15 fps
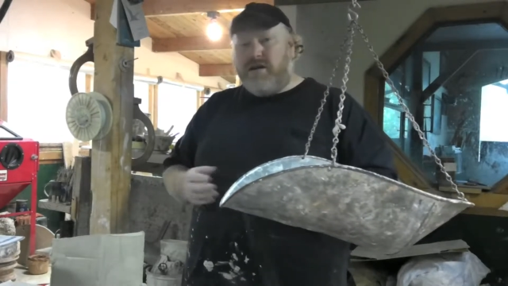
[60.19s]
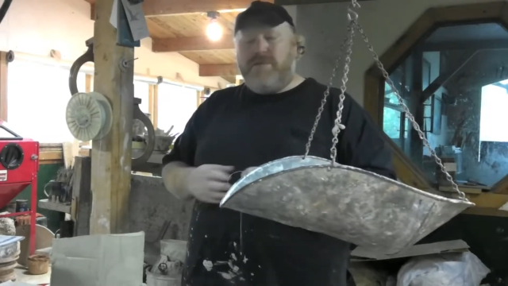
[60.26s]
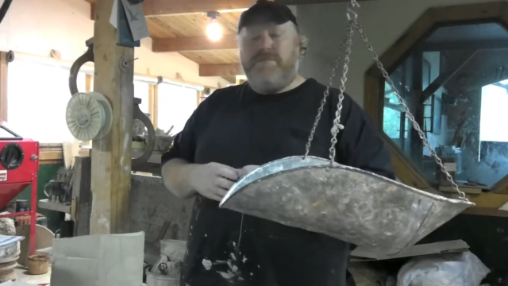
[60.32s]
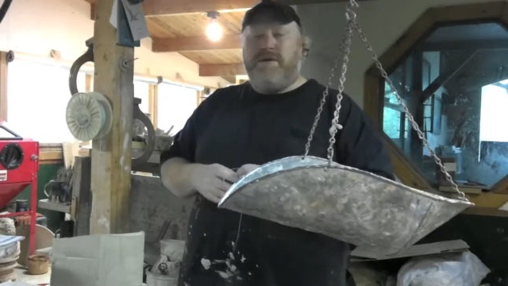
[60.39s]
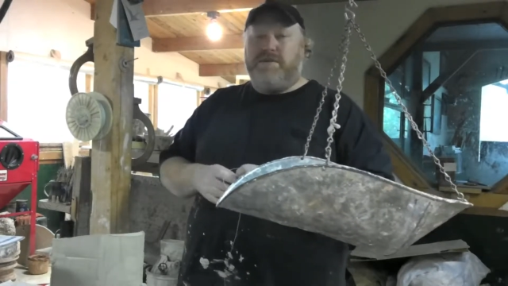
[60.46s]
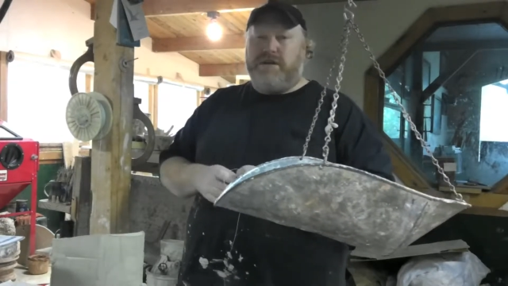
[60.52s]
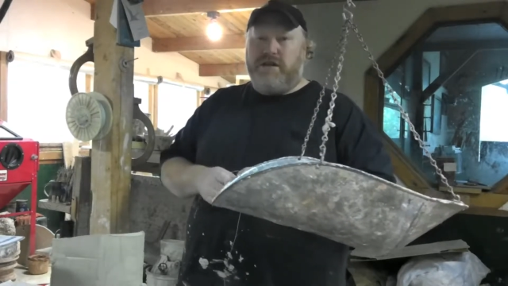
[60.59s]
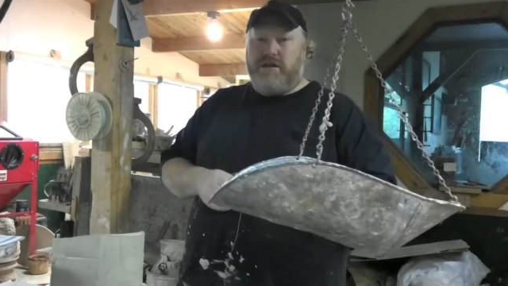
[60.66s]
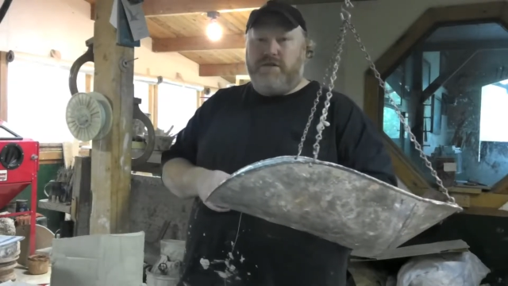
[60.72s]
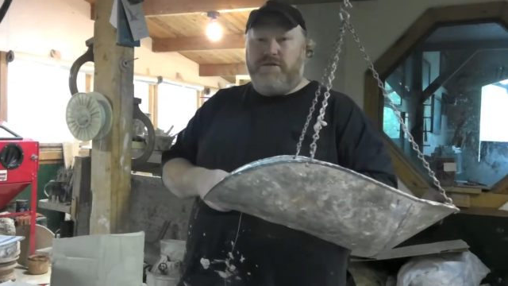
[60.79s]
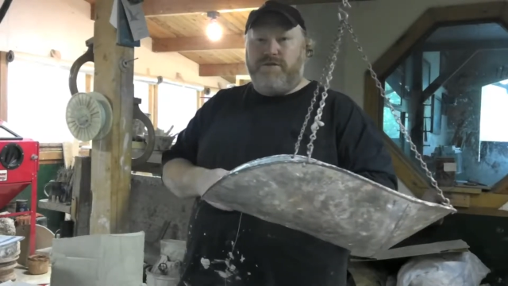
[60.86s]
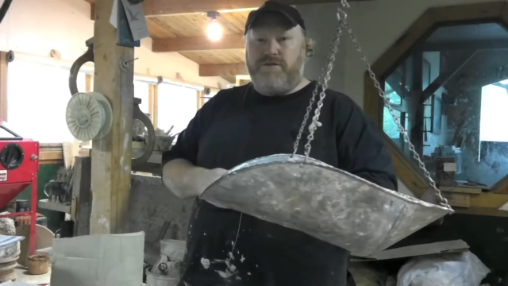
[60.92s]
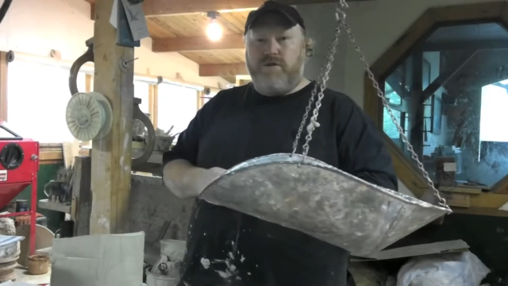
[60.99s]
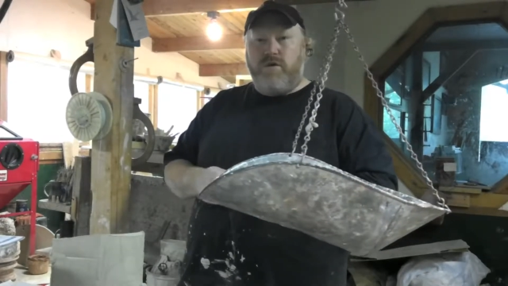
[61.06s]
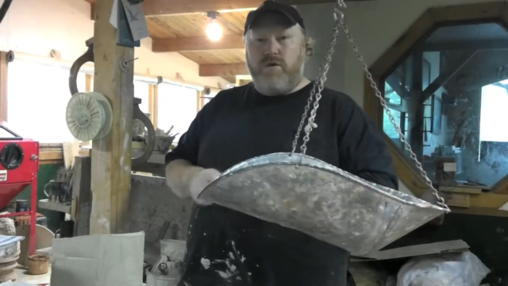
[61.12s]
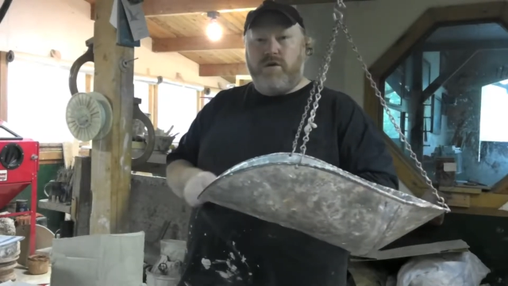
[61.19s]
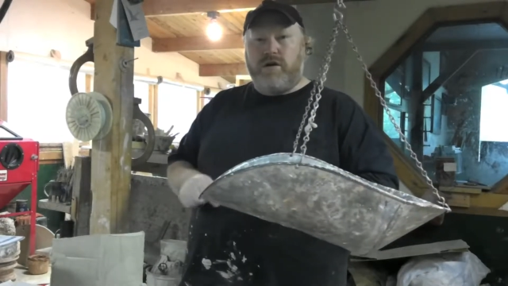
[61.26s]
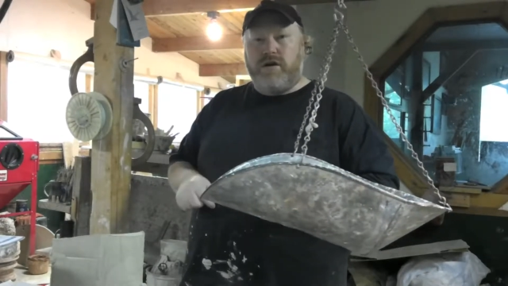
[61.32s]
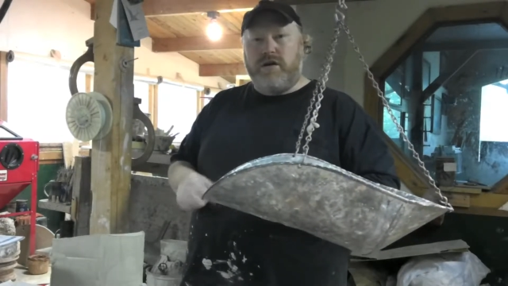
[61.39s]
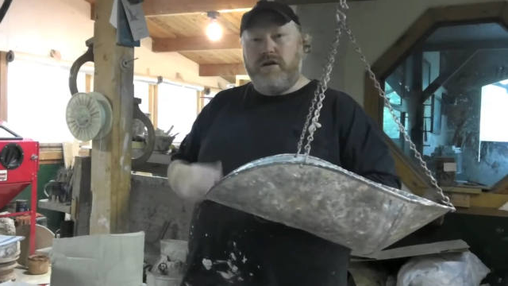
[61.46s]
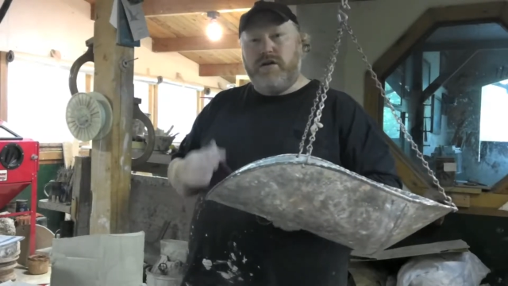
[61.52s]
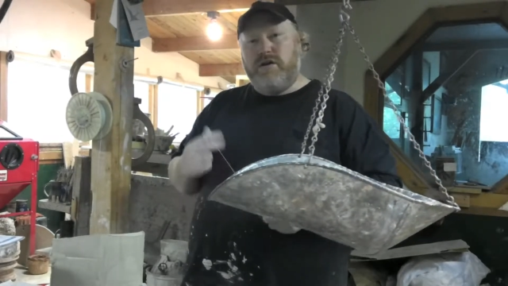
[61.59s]
maybe another
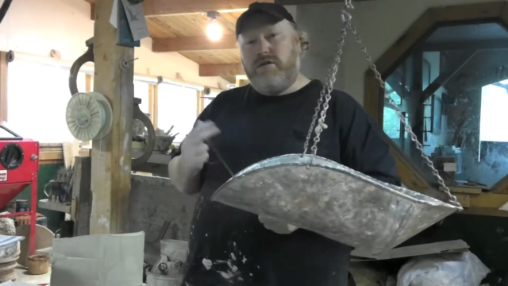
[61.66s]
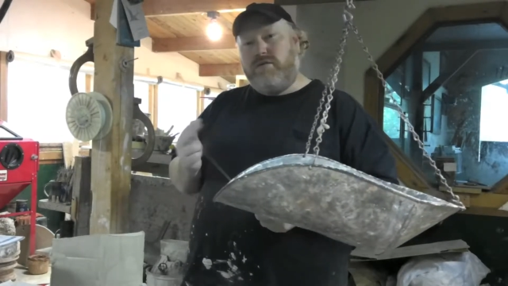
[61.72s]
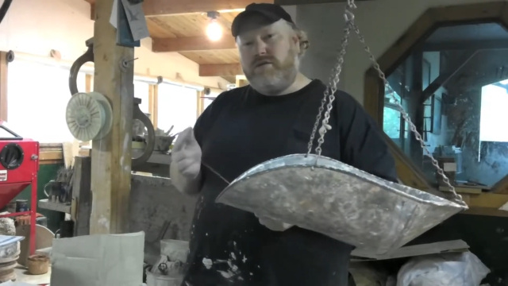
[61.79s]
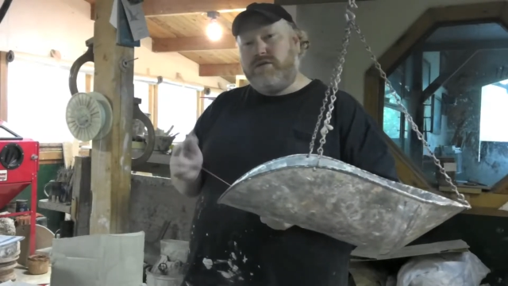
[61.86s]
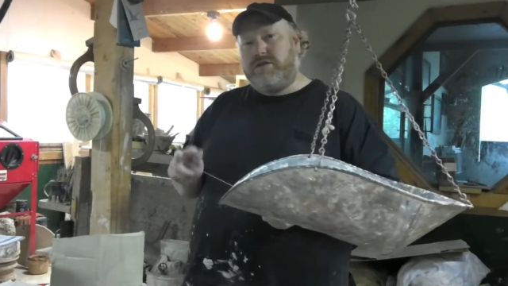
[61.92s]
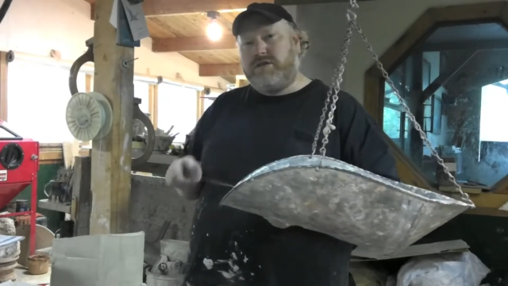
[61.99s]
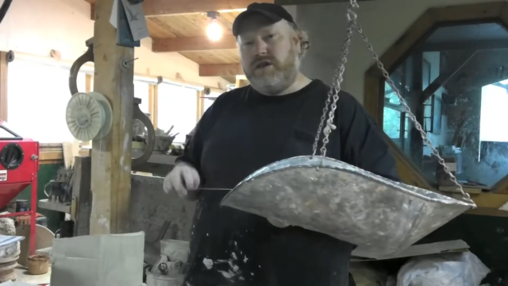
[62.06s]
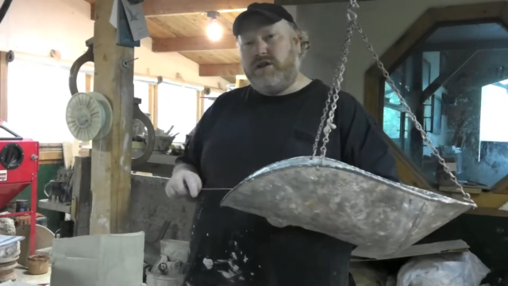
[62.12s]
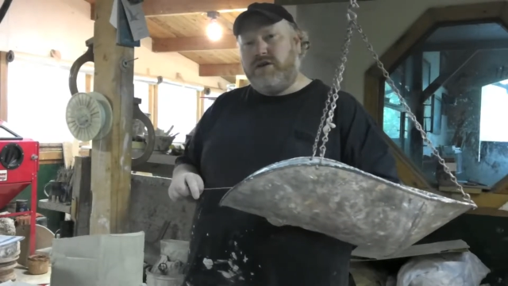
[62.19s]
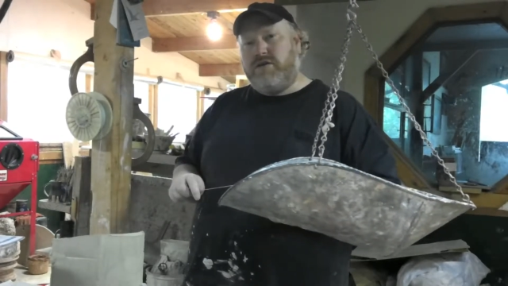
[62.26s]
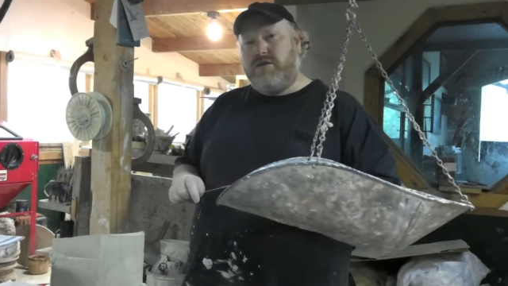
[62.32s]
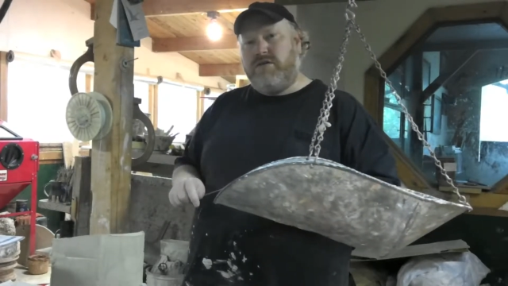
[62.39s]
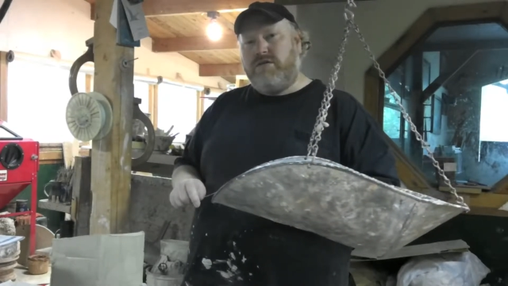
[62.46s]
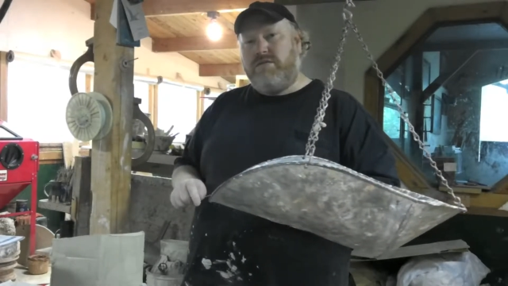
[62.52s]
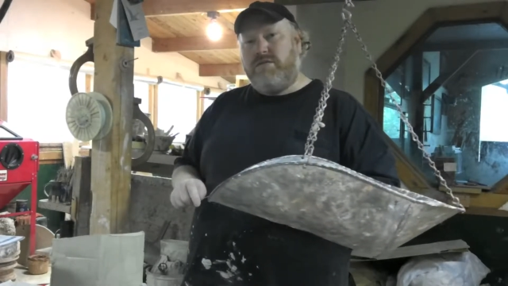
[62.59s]
4 or so